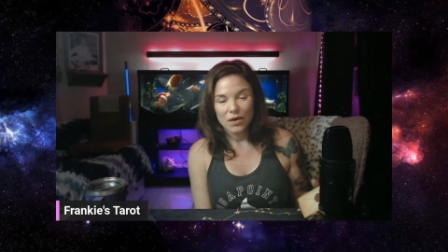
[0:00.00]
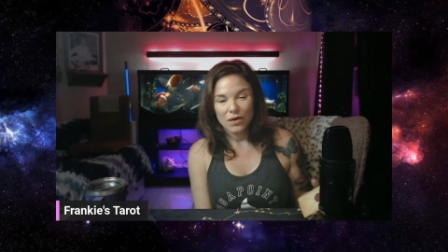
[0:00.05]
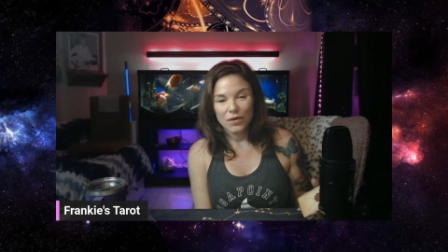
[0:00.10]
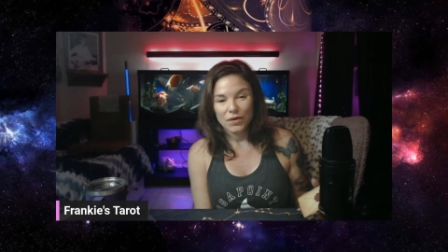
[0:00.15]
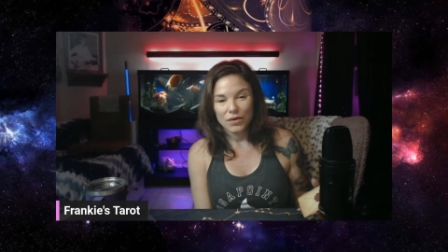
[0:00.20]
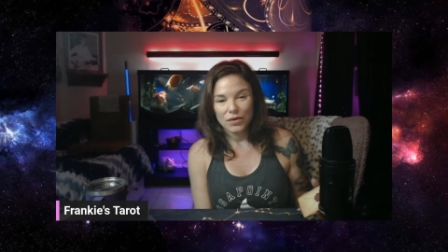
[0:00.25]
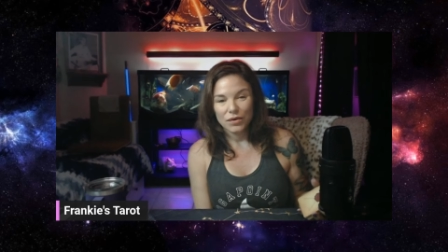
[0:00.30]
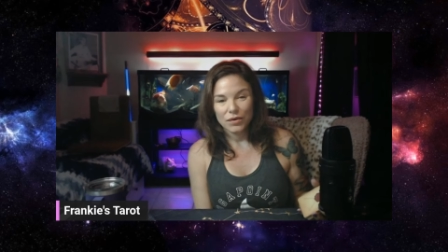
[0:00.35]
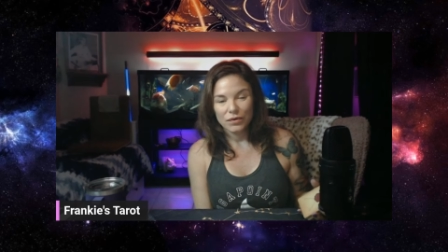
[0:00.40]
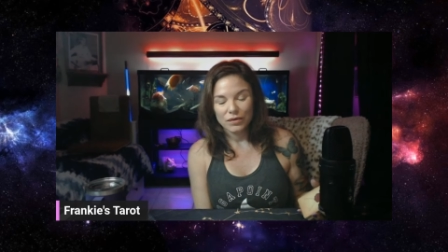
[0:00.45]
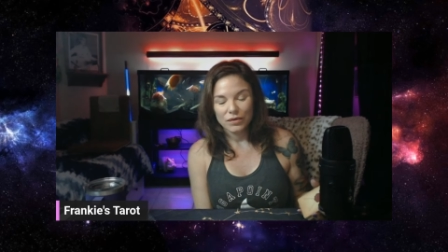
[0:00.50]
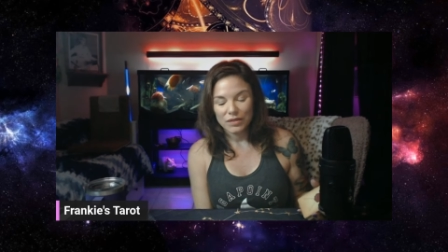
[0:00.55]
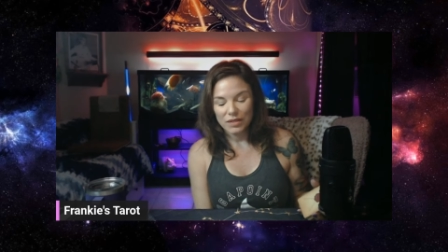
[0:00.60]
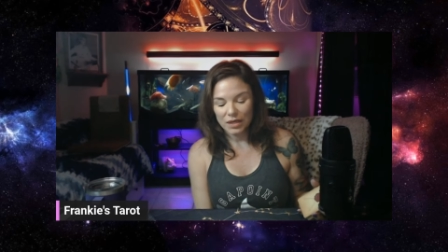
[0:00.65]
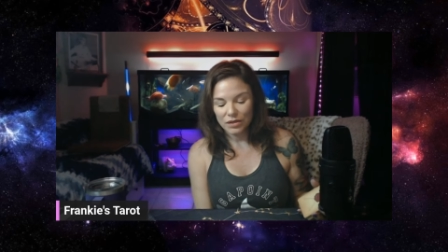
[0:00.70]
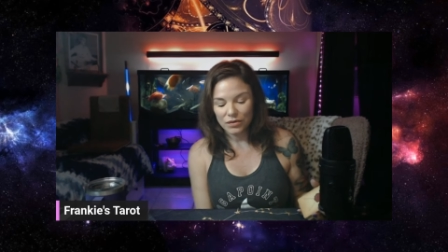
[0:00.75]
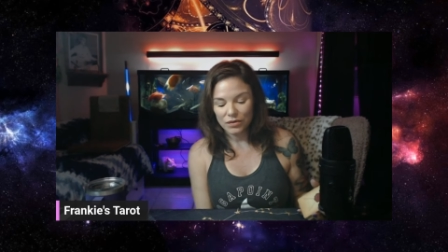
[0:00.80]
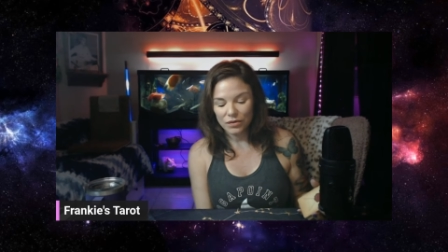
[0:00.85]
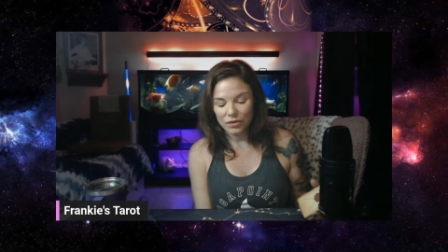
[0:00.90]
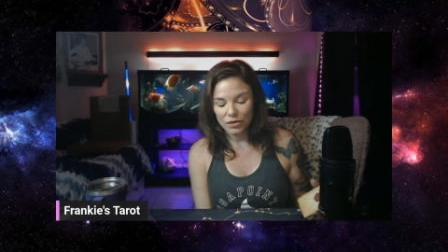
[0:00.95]
or knows
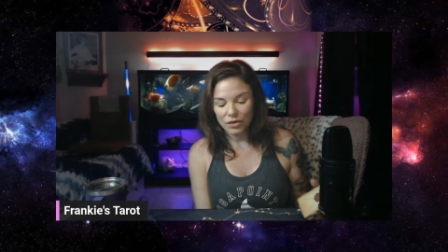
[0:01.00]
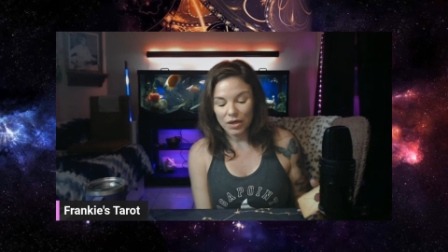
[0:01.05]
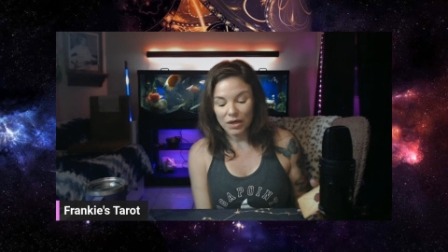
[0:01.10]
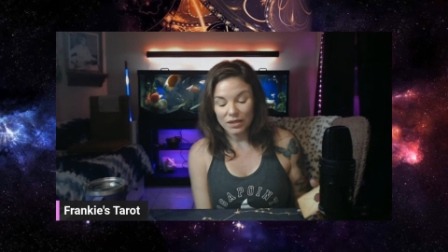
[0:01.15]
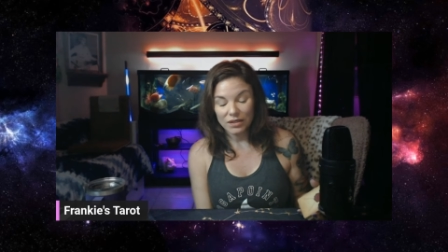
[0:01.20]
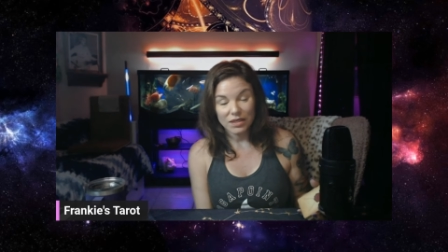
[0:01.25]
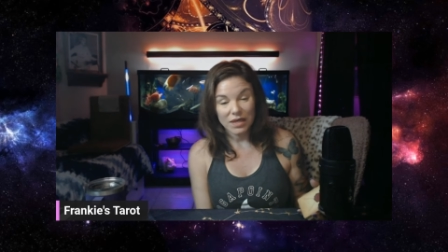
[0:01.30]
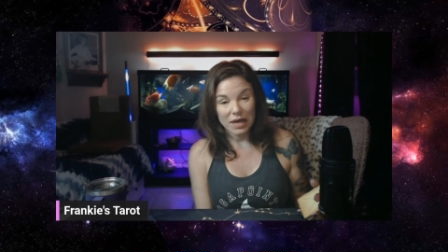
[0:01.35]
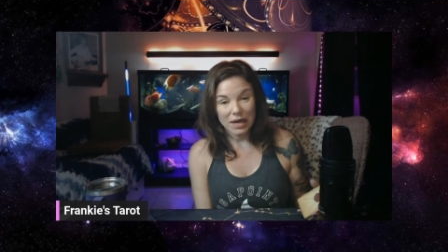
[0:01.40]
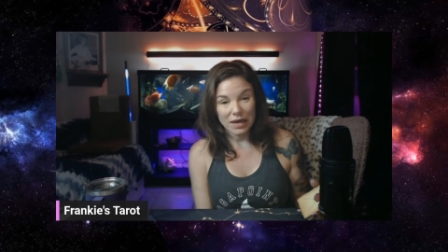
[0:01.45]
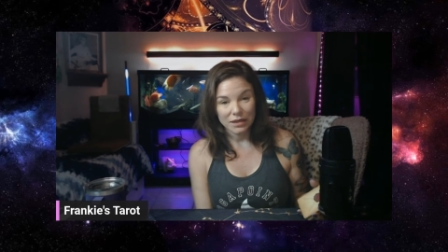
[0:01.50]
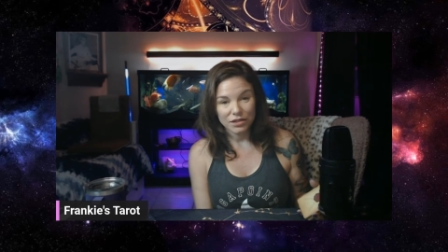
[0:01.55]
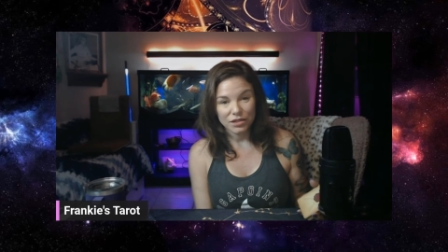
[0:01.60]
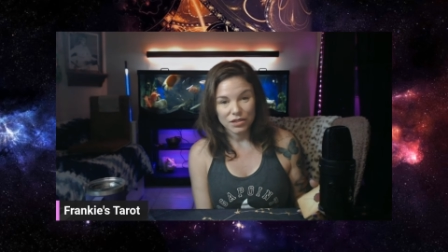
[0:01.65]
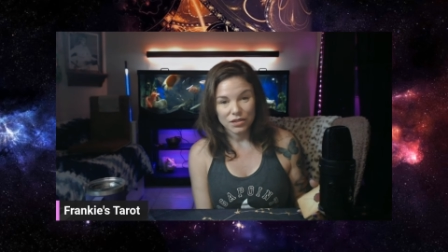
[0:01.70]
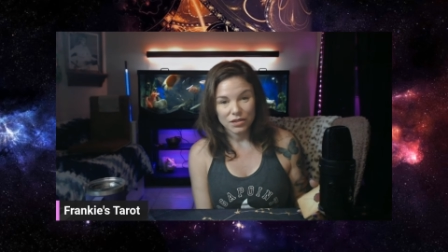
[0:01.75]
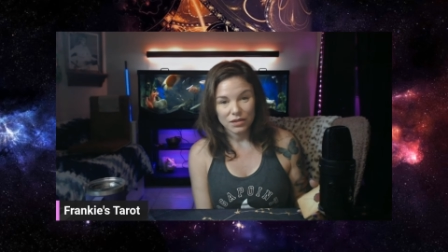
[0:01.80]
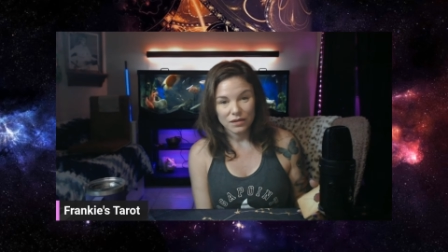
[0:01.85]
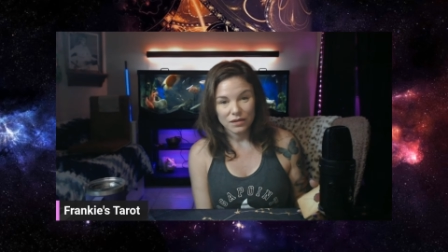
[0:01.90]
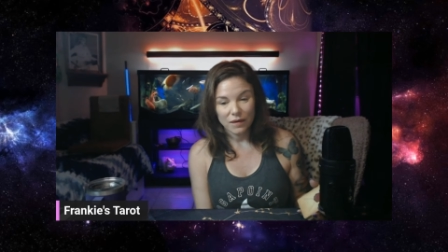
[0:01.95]
that you got
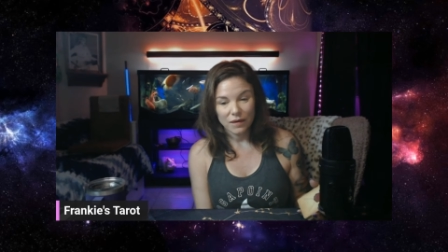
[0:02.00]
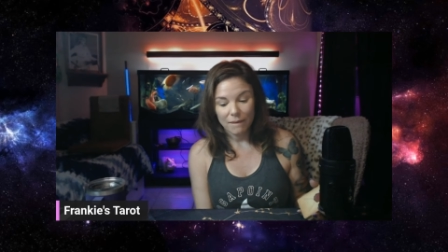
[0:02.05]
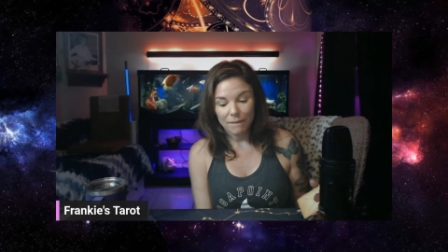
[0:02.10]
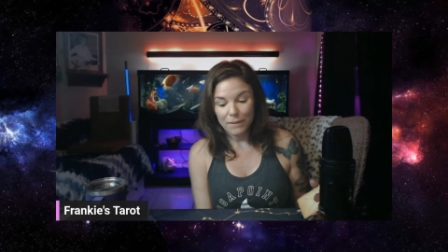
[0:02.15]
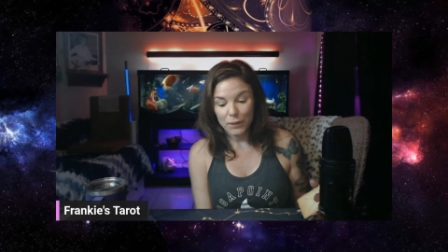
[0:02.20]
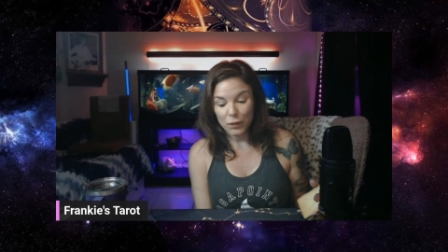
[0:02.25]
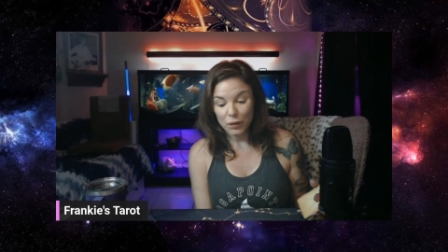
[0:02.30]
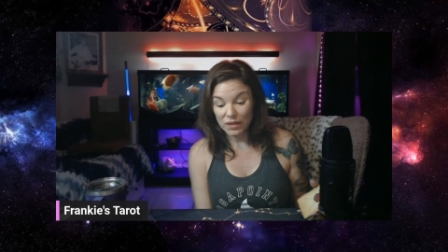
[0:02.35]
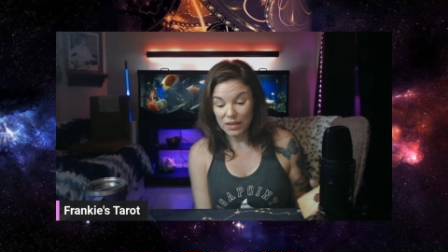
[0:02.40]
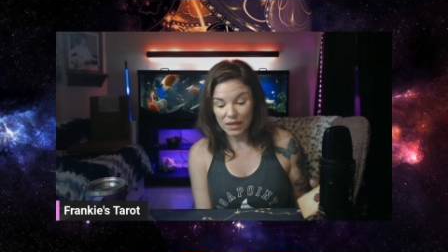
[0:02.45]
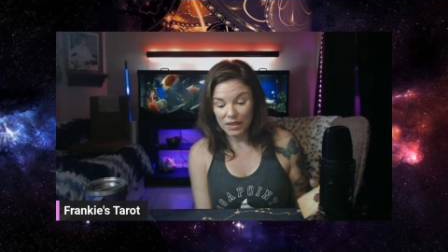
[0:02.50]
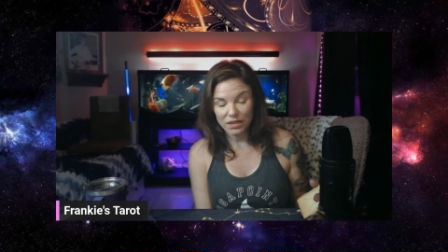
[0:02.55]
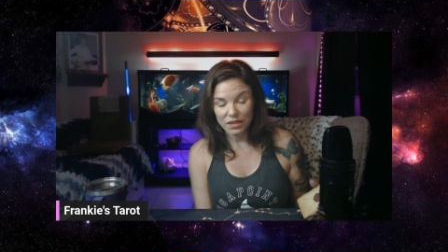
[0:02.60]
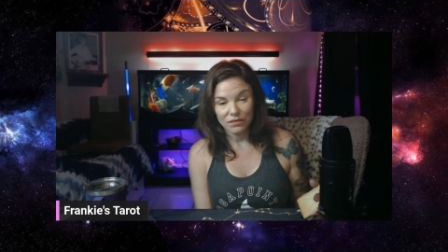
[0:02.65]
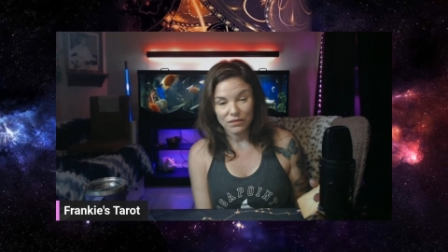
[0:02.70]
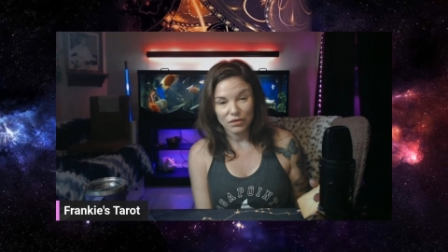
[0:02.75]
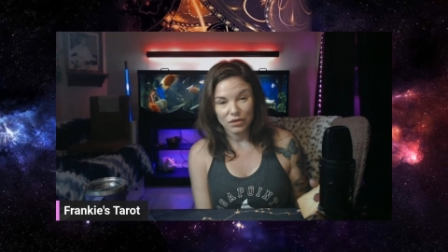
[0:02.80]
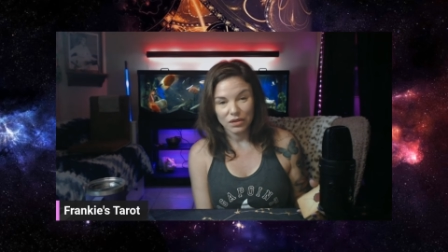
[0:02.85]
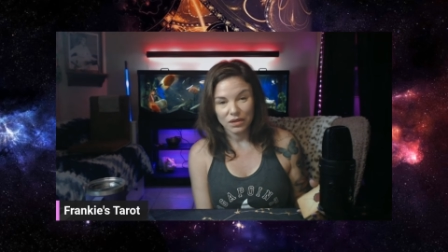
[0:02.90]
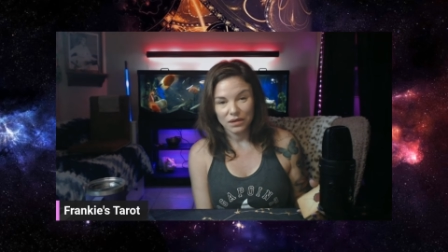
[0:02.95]
attached with that
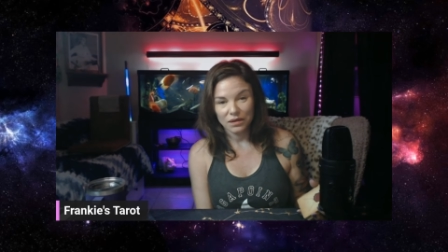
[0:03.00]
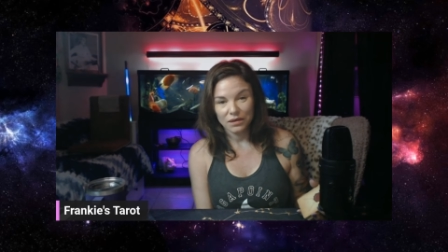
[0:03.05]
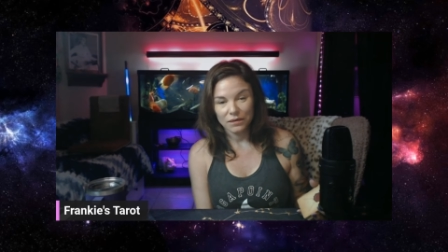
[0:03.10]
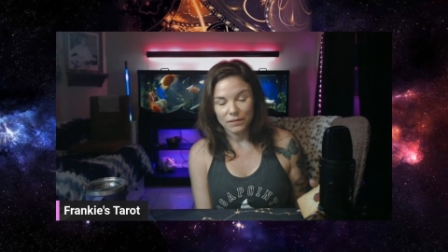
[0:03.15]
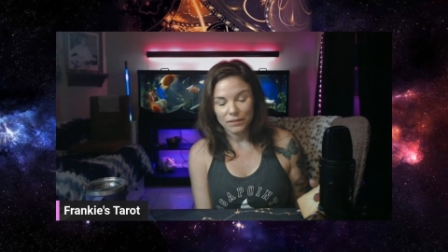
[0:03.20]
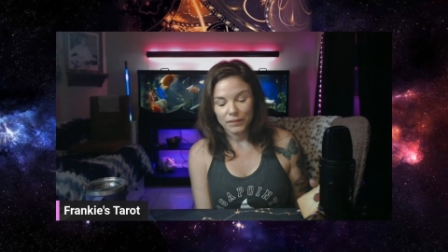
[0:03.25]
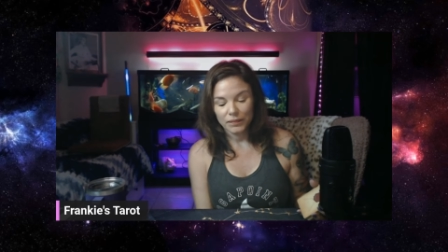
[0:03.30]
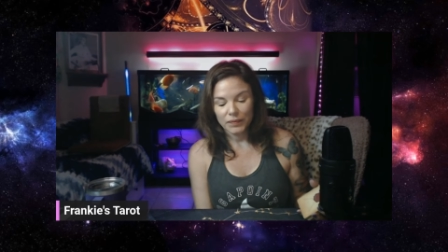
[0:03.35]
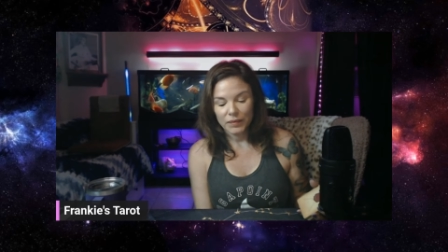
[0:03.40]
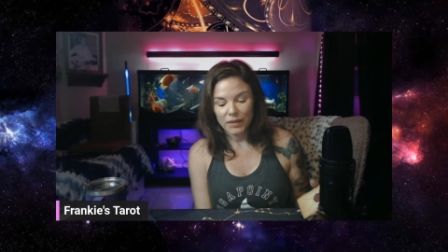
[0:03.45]
devil card.